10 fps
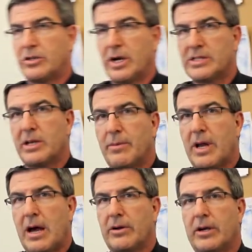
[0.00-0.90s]
you guys
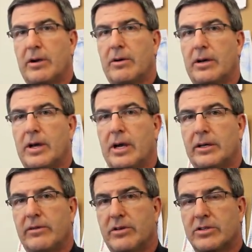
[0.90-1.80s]
coming out here and
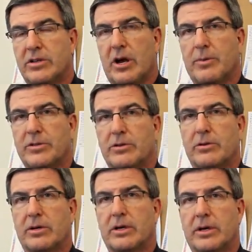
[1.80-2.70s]
giving us an
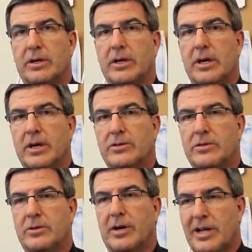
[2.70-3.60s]
opportunity
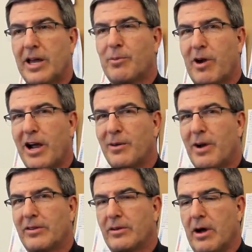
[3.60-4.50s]
to kind of brag
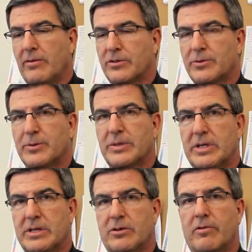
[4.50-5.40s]
about the officers,
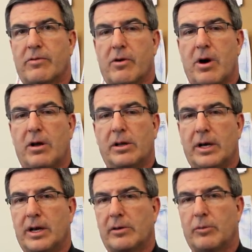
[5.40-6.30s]
because
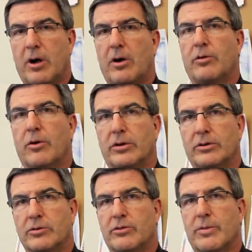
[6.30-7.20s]
overall, we all know they
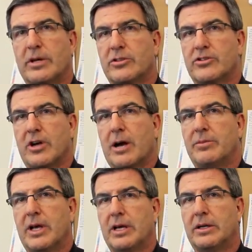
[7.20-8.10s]
do a tremendous job
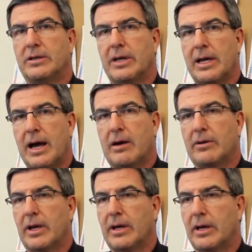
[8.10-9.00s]
day in and day out,
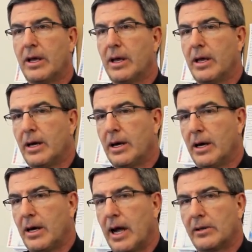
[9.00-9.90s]
and
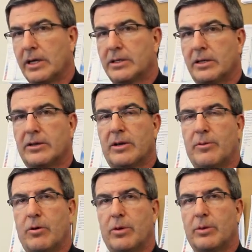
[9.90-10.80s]
I like to let them
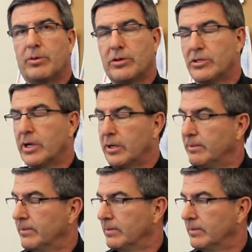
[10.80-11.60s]
know we appreciate them.